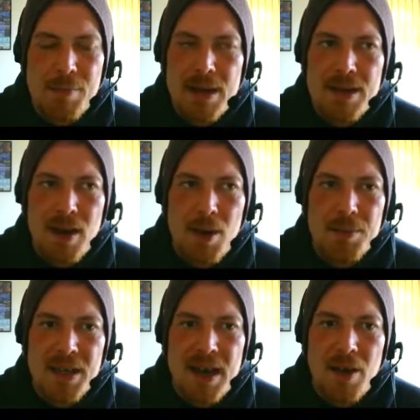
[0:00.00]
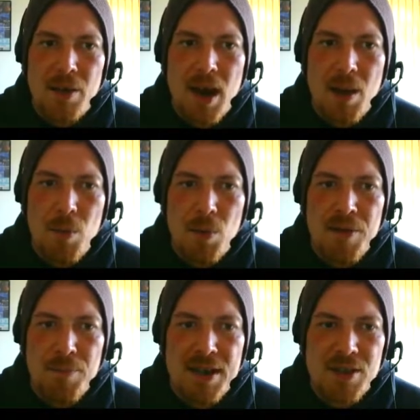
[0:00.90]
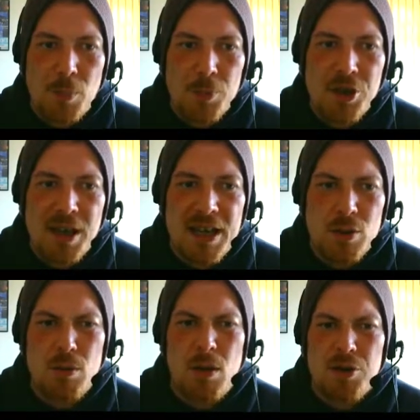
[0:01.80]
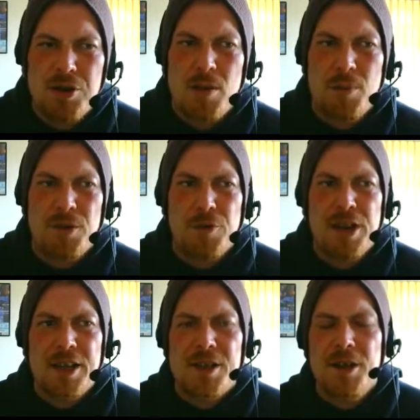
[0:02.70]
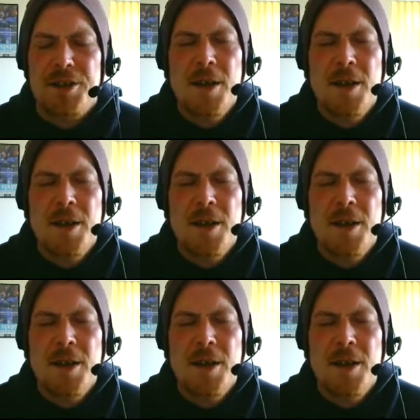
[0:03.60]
many times now um, we've missed opportunities. Oh, that's too much free kicks close.